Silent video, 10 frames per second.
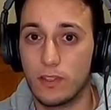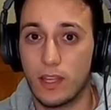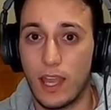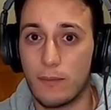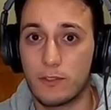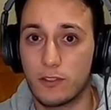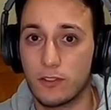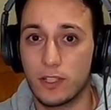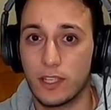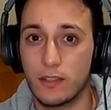
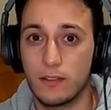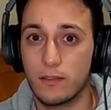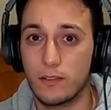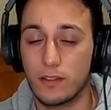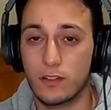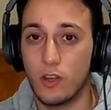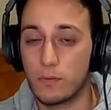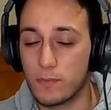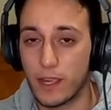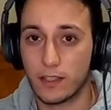absolutely
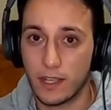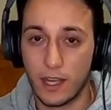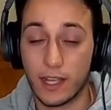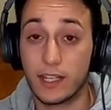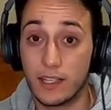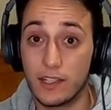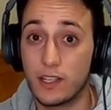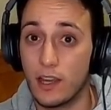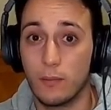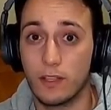gobsmacked. I, I
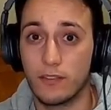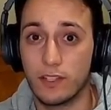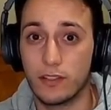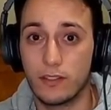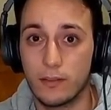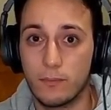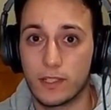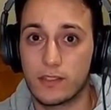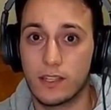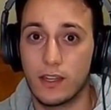can't believe it.
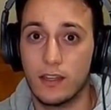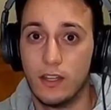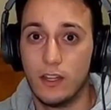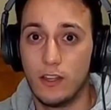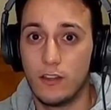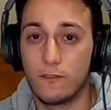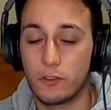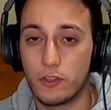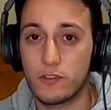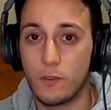But uh, for
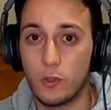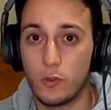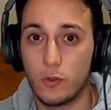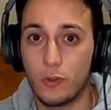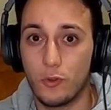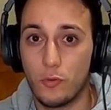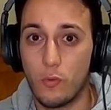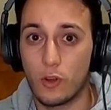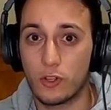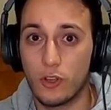those of you who
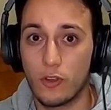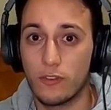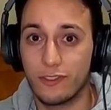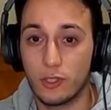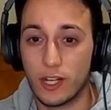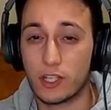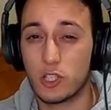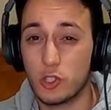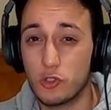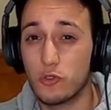want to know if you can
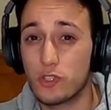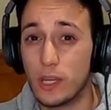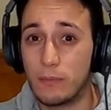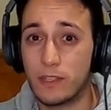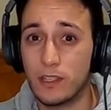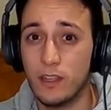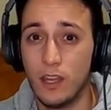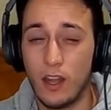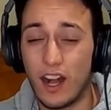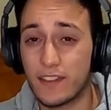actually do something,
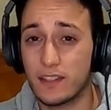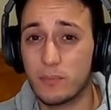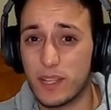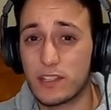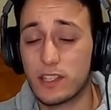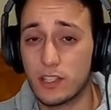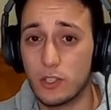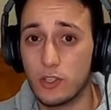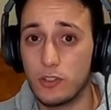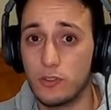I think the best thing that
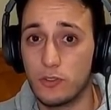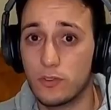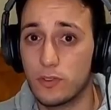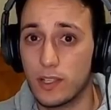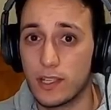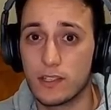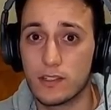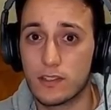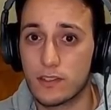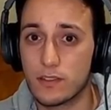you can do
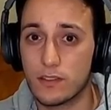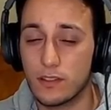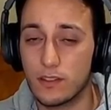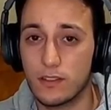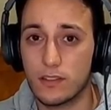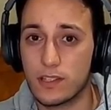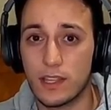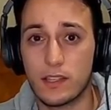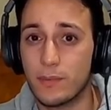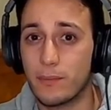is send
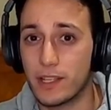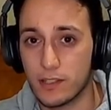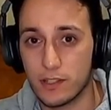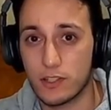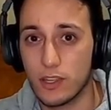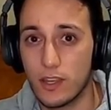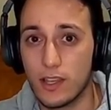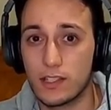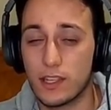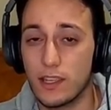someone a message.
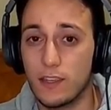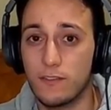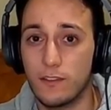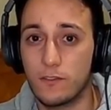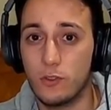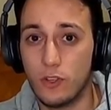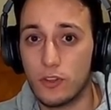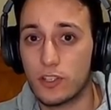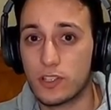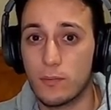So if, if you know
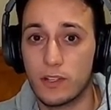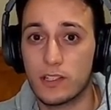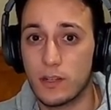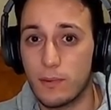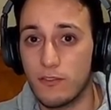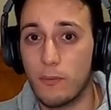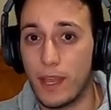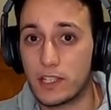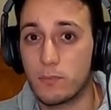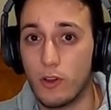that someone is in a bit of a
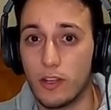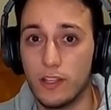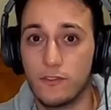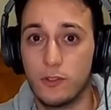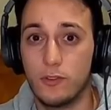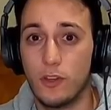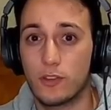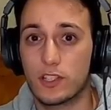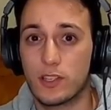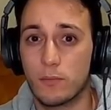bad spot, if you know
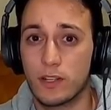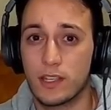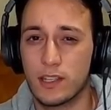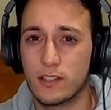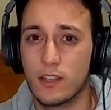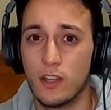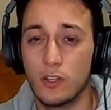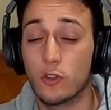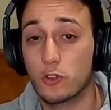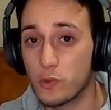that someone is
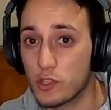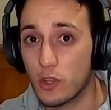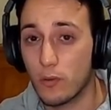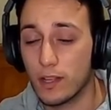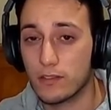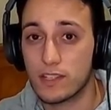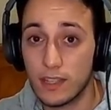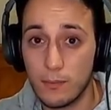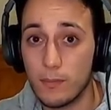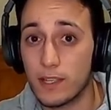not doing so well, send
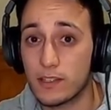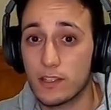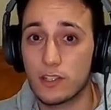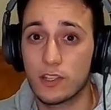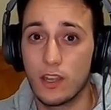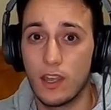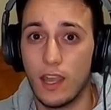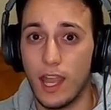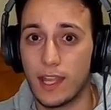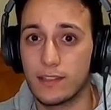them a message
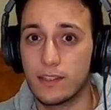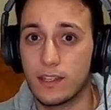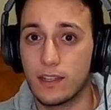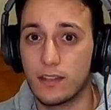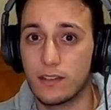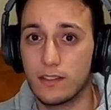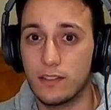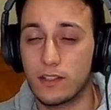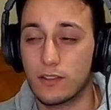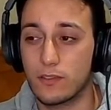and, uh, you
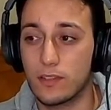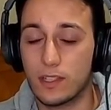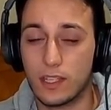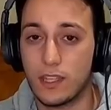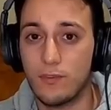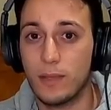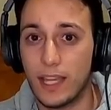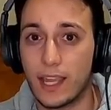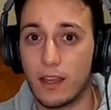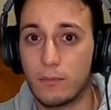know, give them a
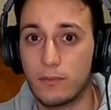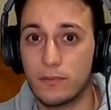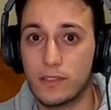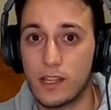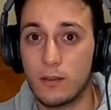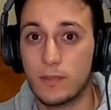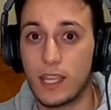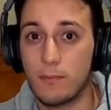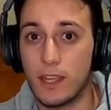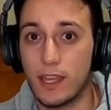leg up. Tell them to
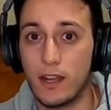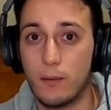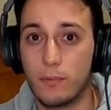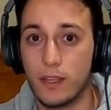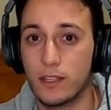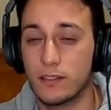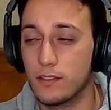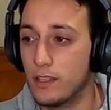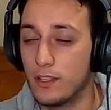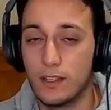keep their head up and
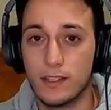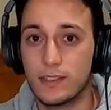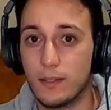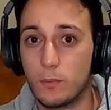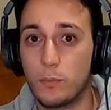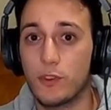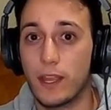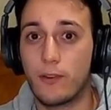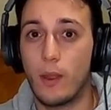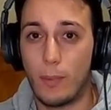tell them to put
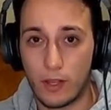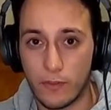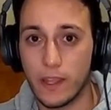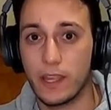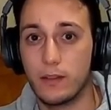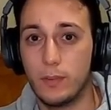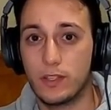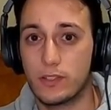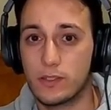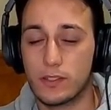that crown back on their head,
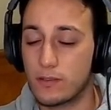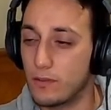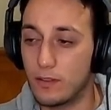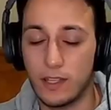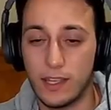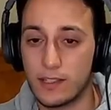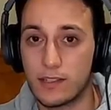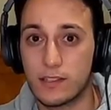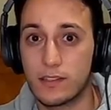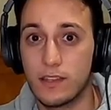because
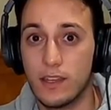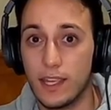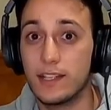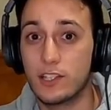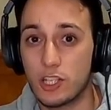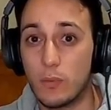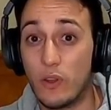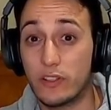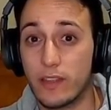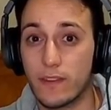it's It's a shit
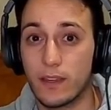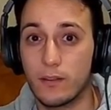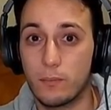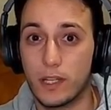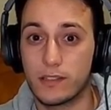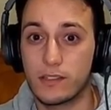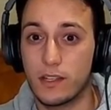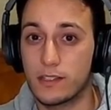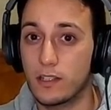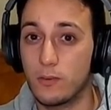world out there, but
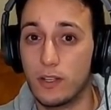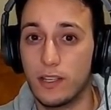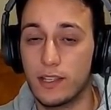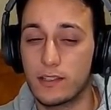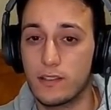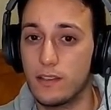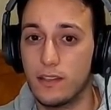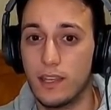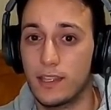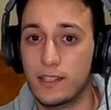uh, I tell you what, it
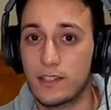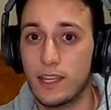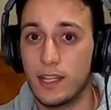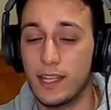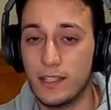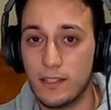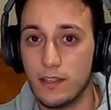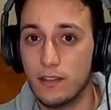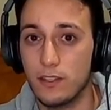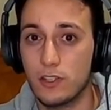it doesn't get
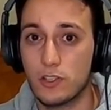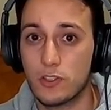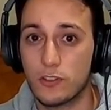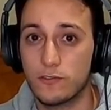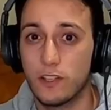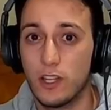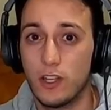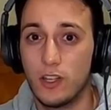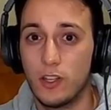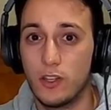easier. You just sort of
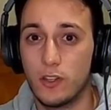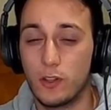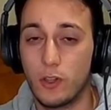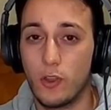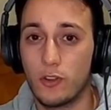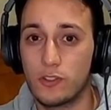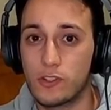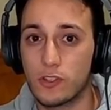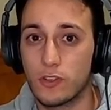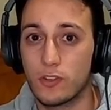learn
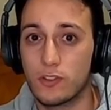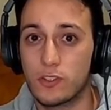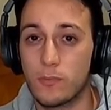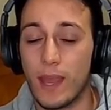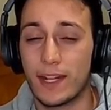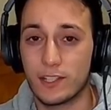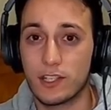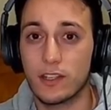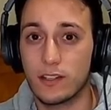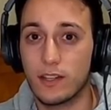to to manage
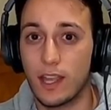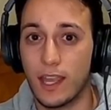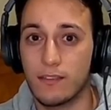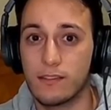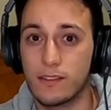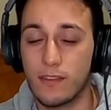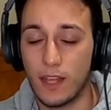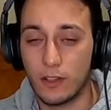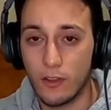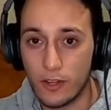it, and
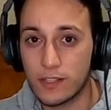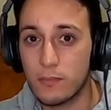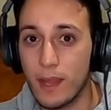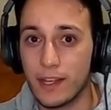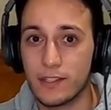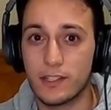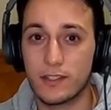that learning to manage